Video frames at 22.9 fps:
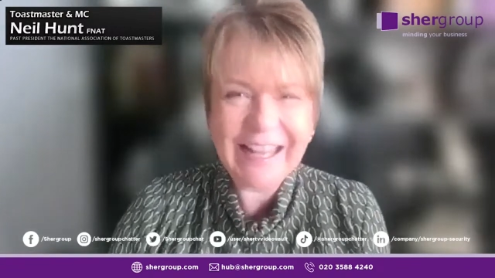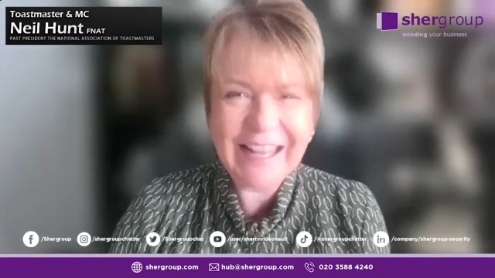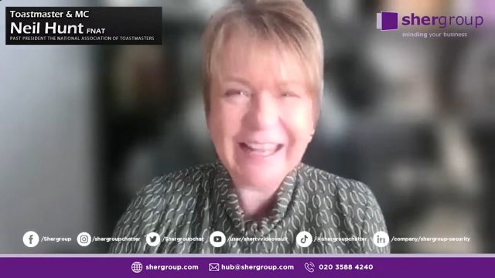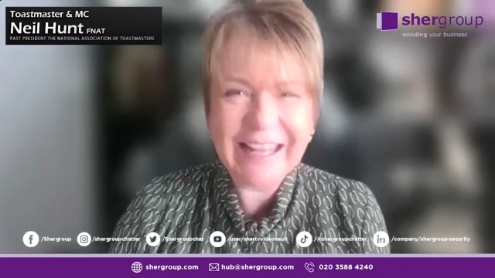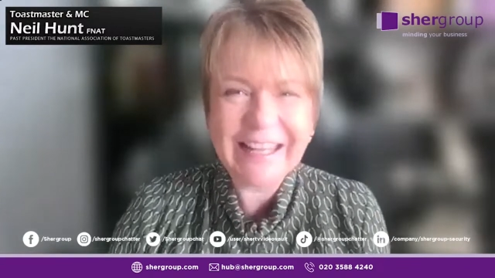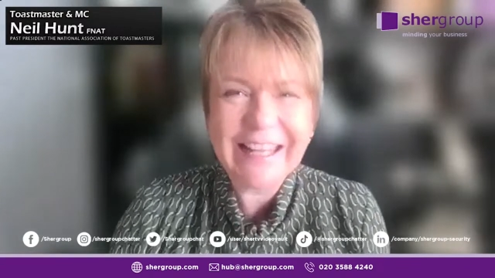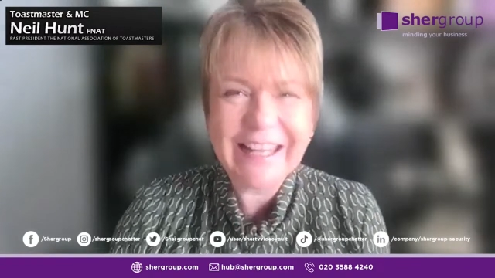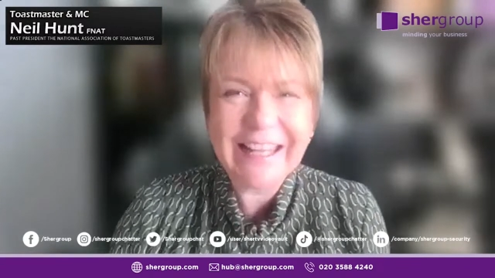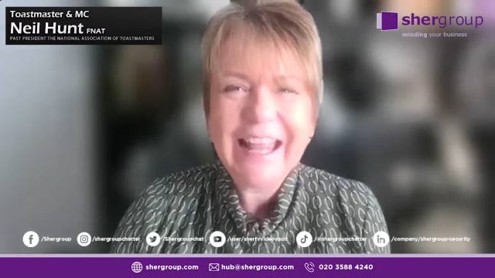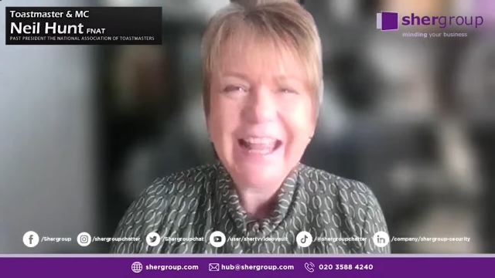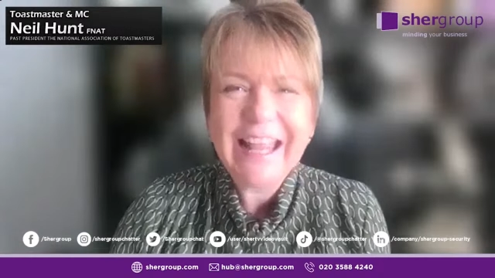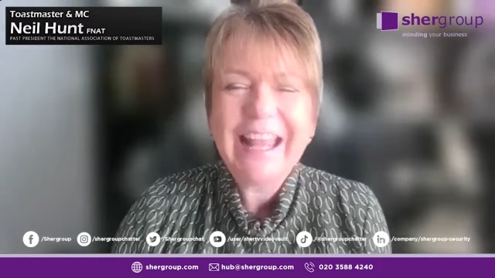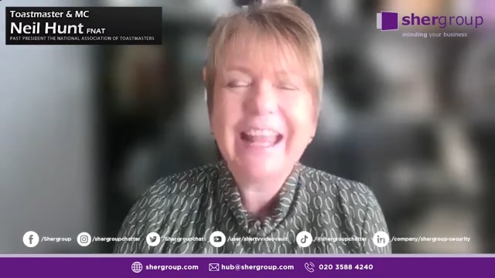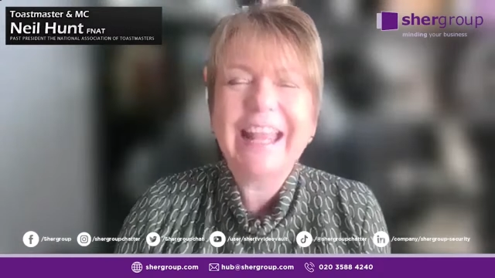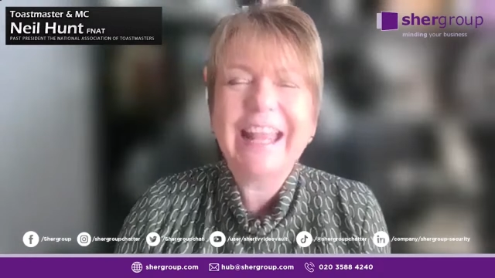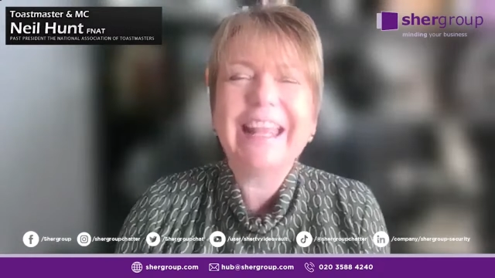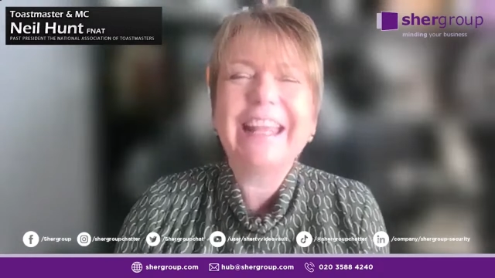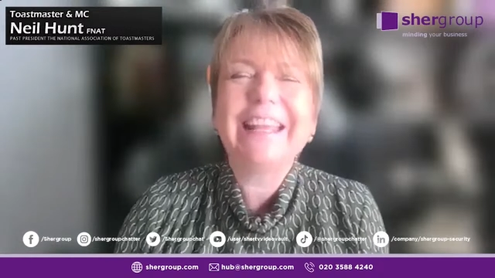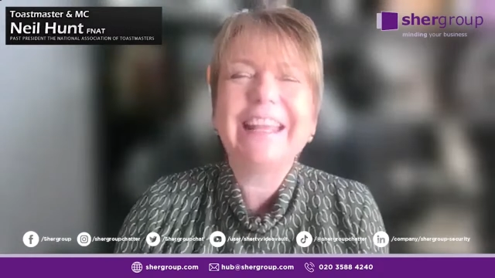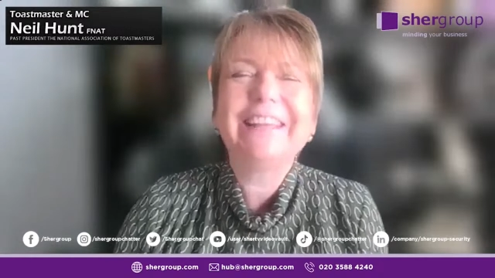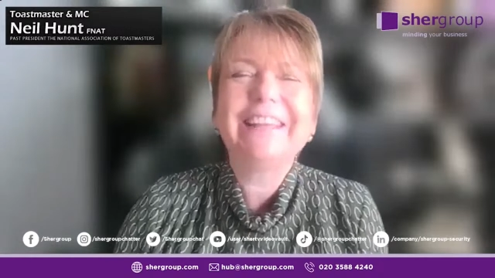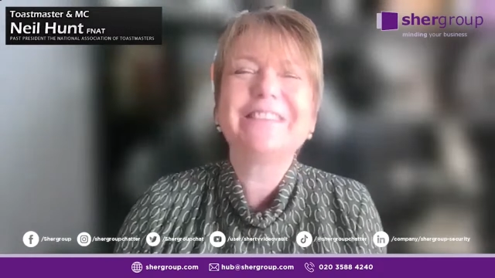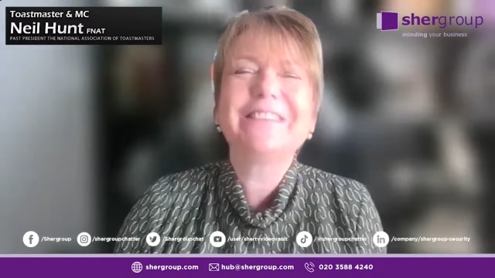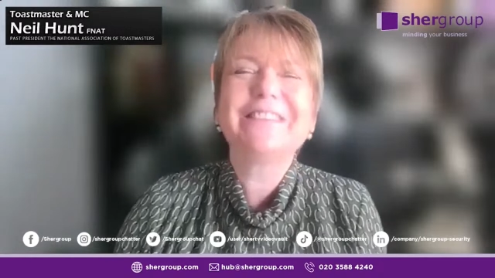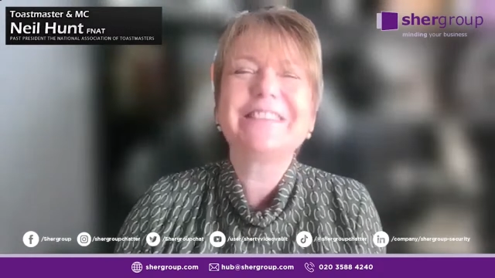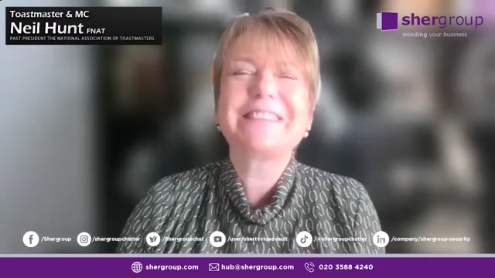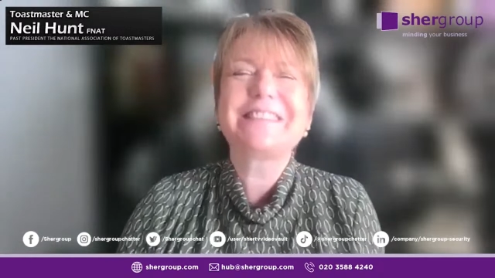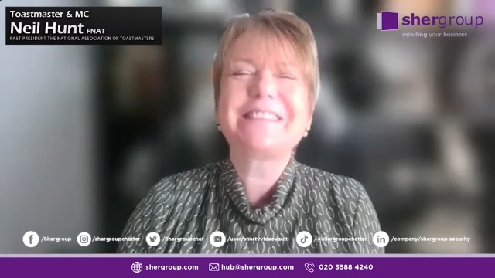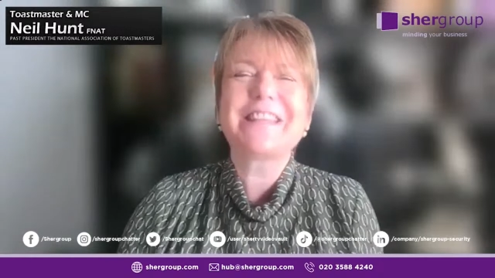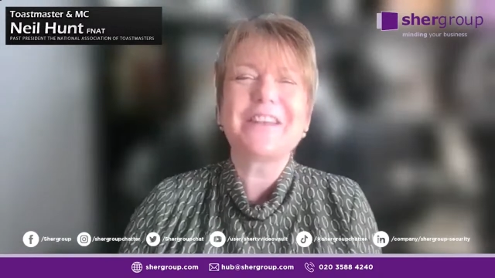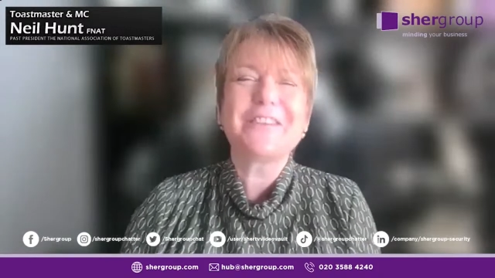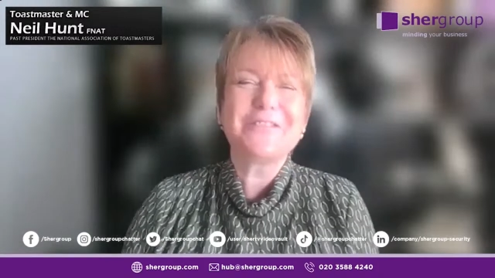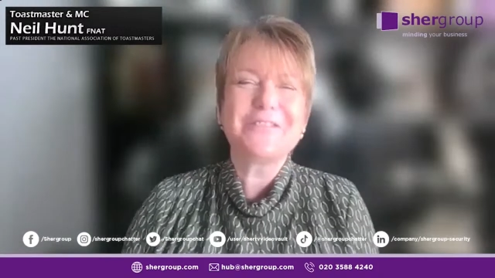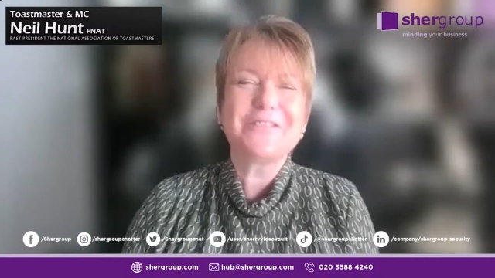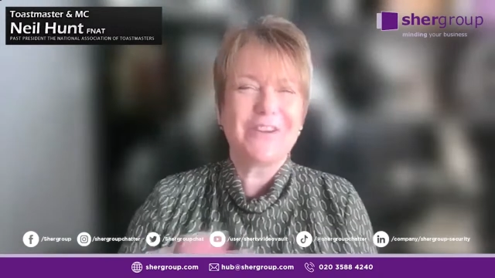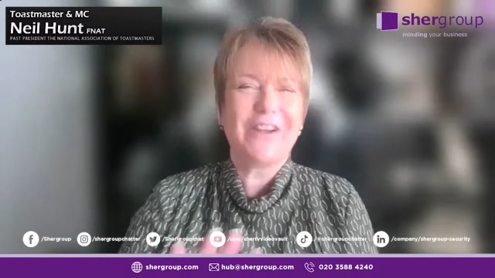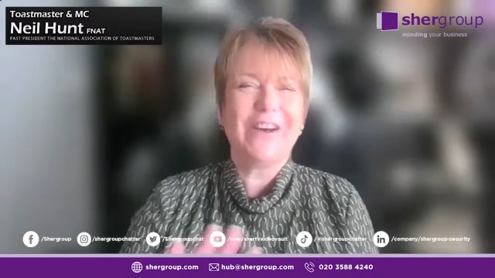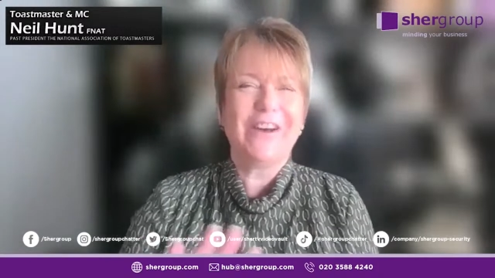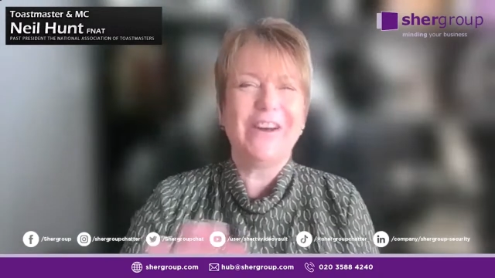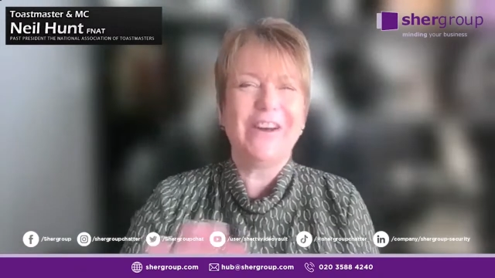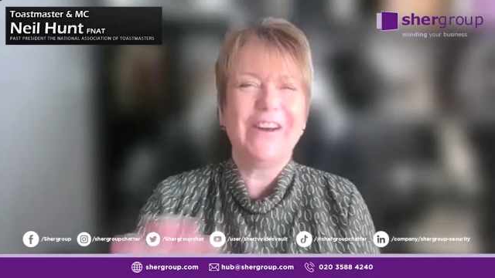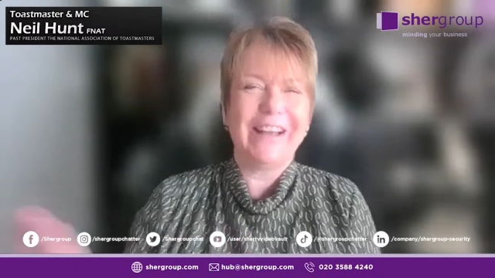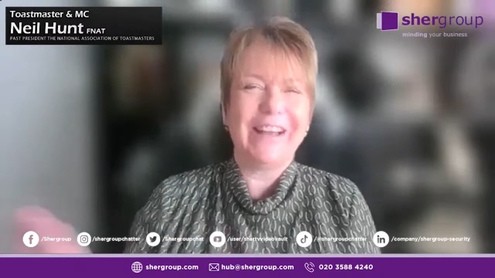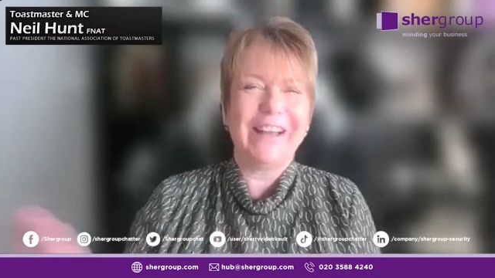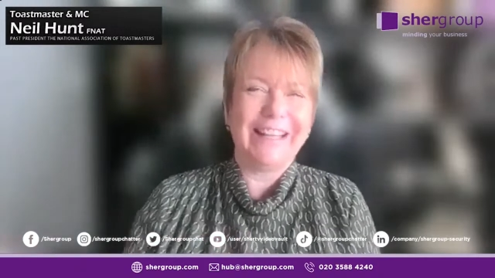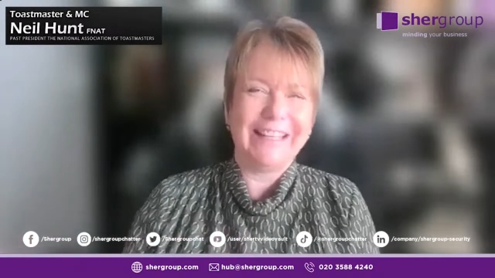he was so
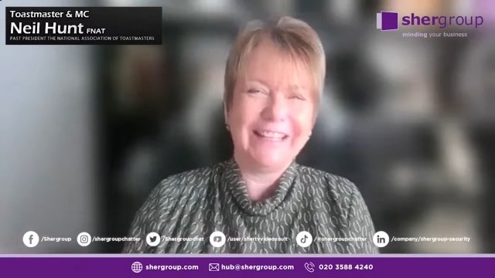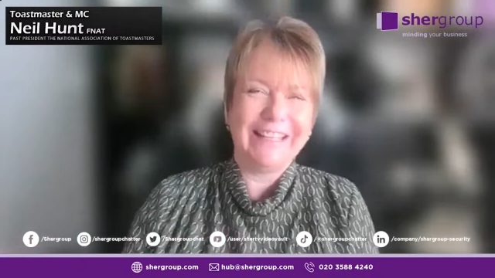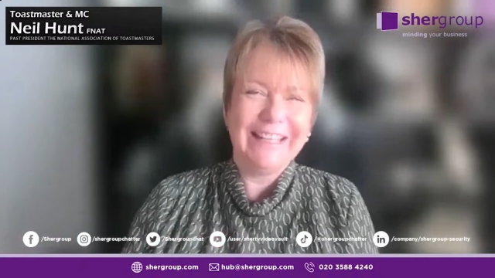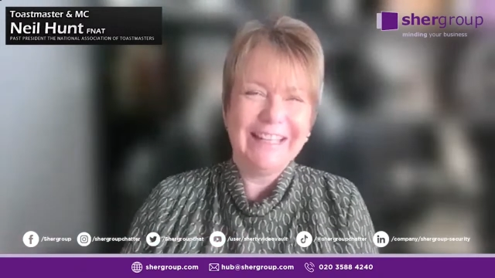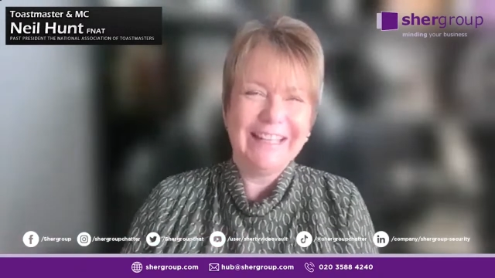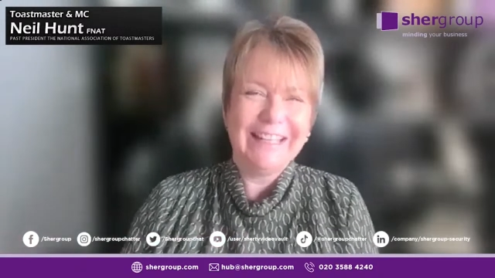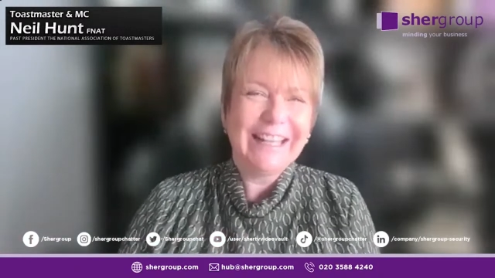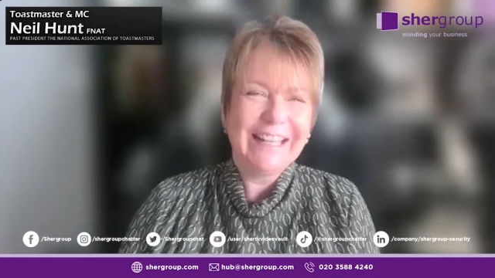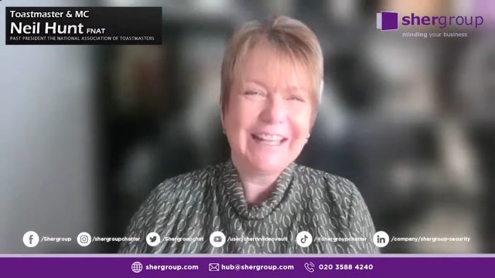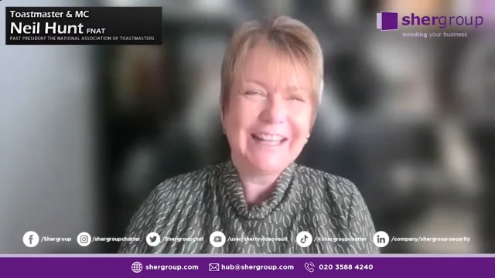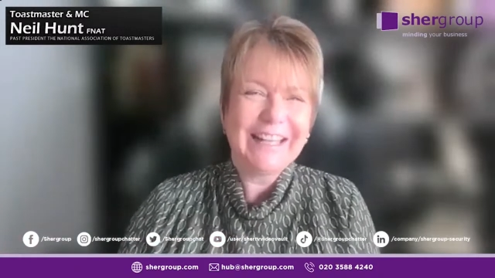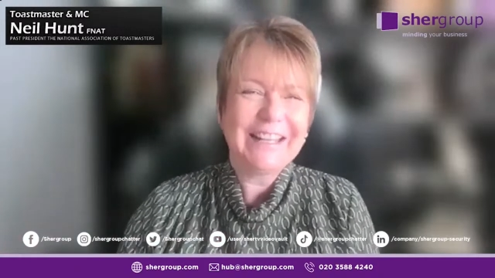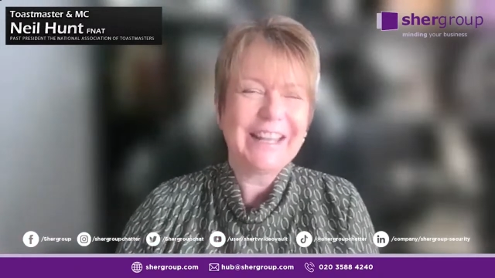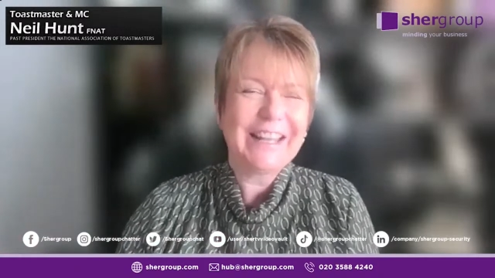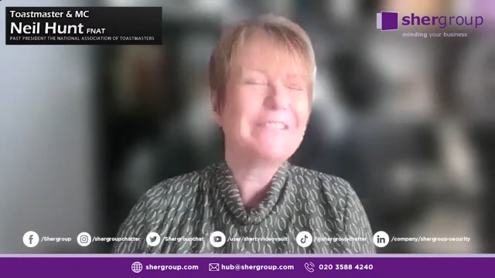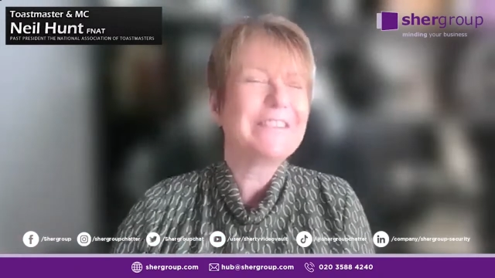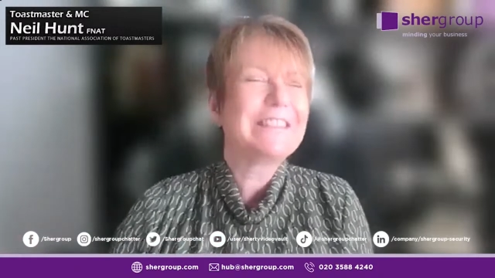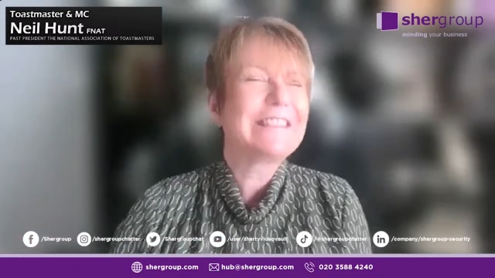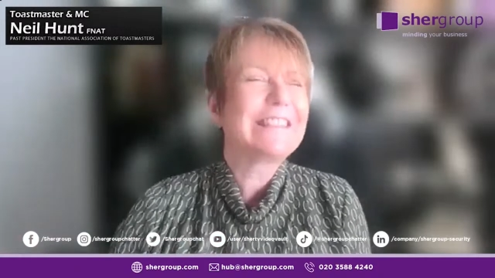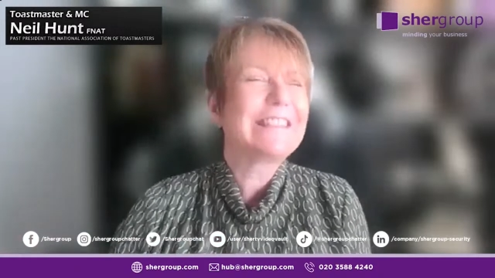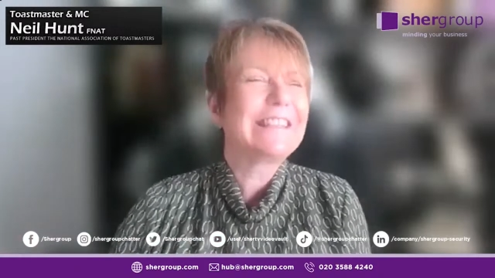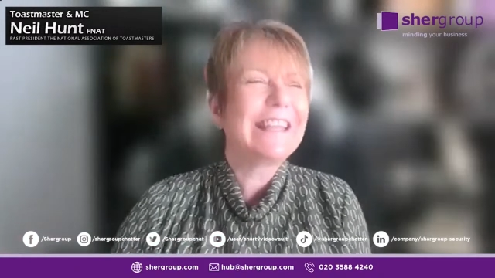dry. He was